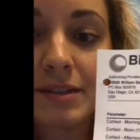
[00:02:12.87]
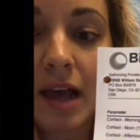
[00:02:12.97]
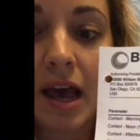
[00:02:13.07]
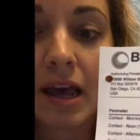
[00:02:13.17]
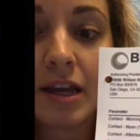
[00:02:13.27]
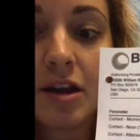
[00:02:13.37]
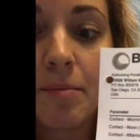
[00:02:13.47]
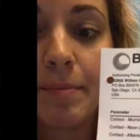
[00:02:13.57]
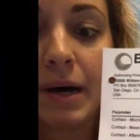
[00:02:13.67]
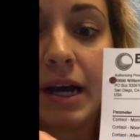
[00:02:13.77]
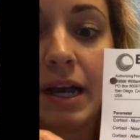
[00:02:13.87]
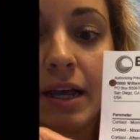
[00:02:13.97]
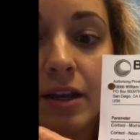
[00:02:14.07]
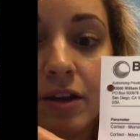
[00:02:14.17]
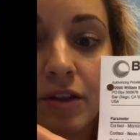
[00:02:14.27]
side,
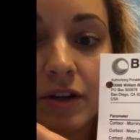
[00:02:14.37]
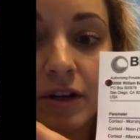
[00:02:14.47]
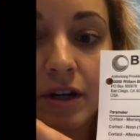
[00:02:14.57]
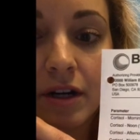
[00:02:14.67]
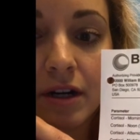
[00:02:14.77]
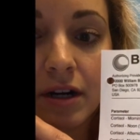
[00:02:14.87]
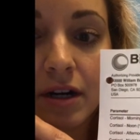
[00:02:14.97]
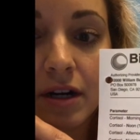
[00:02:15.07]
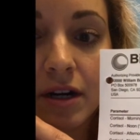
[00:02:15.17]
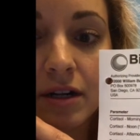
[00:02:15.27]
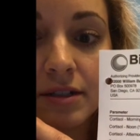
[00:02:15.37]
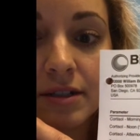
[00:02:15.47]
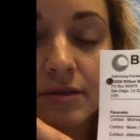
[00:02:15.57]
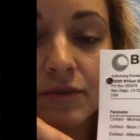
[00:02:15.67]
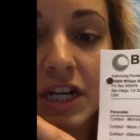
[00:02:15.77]
but their
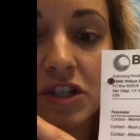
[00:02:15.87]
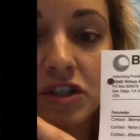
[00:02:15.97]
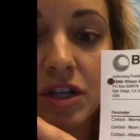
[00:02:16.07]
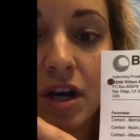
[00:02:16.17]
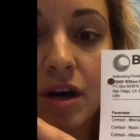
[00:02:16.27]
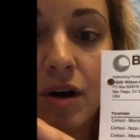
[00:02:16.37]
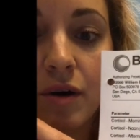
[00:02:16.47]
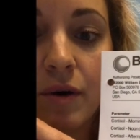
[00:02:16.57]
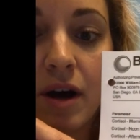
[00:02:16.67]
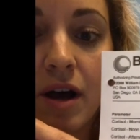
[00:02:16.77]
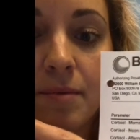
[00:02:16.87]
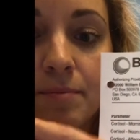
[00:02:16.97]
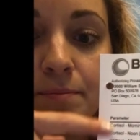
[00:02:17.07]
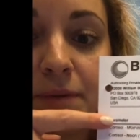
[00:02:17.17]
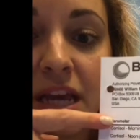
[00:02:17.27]
ratio,
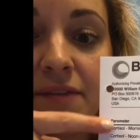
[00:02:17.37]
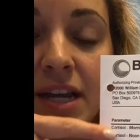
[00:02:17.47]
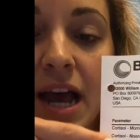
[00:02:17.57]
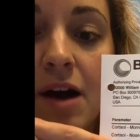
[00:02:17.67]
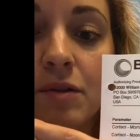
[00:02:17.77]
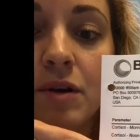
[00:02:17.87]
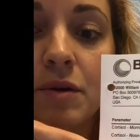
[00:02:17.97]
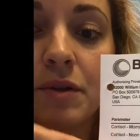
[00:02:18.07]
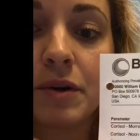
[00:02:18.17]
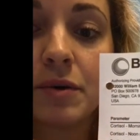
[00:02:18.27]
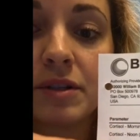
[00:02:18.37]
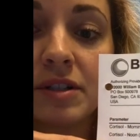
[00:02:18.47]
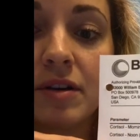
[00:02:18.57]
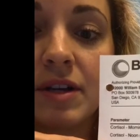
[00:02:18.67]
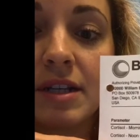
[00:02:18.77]
given how low their
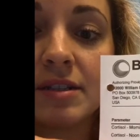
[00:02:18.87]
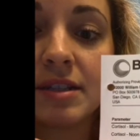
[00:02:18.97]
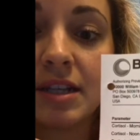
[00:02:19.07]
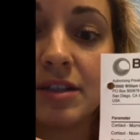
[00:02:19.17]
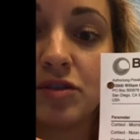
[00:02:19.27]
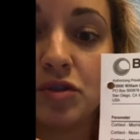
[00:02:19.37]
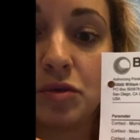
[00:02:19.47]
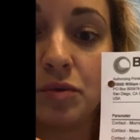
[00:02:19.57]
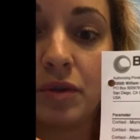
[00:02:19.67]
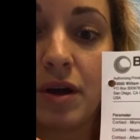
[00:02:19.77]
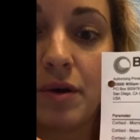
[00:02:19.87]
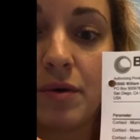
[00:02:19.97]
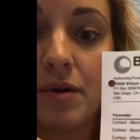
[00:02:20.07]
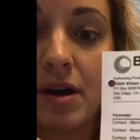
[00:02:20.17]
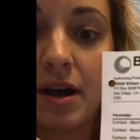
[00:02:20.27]
cortisol is too
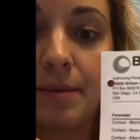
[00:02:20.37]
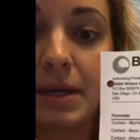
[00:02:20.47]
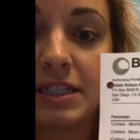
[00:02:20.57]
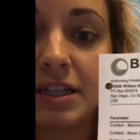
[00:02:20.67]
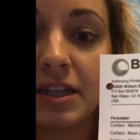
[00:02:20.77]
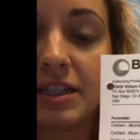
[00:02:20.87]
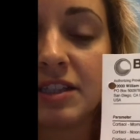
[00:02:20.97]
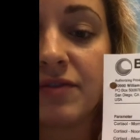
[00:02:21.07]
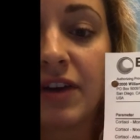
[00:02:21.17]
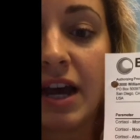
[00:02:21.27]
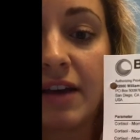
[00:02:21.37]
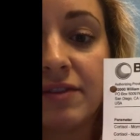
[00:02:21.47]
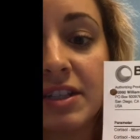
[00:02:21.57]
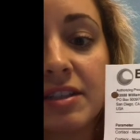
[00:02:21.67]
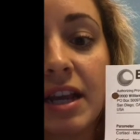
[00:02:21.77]
low. Ideally, it's 5
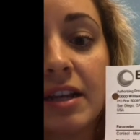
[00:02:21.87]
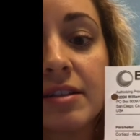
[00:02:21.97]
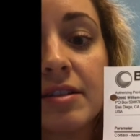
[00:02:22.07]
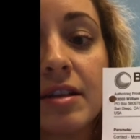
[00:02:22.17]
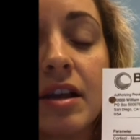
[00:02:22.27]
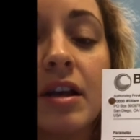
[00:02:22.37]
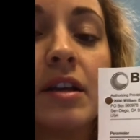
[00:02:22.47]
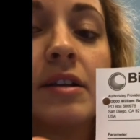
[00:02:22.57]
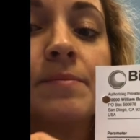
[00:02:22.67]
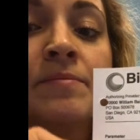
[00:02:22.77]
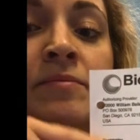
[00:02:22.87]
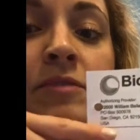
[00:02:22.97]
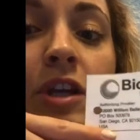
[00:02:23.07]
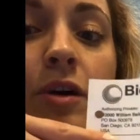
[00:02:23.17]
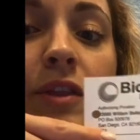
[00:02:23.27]
to 6.
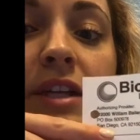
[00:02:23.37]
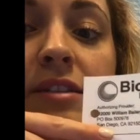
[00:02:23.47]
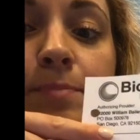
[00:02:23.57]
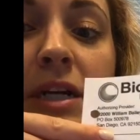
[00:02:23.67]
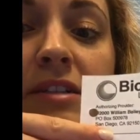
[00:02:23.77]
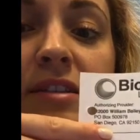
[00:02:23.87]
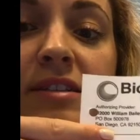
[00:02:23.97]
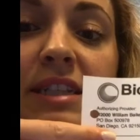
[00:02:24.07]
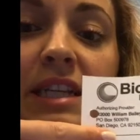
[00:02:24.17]
So this person's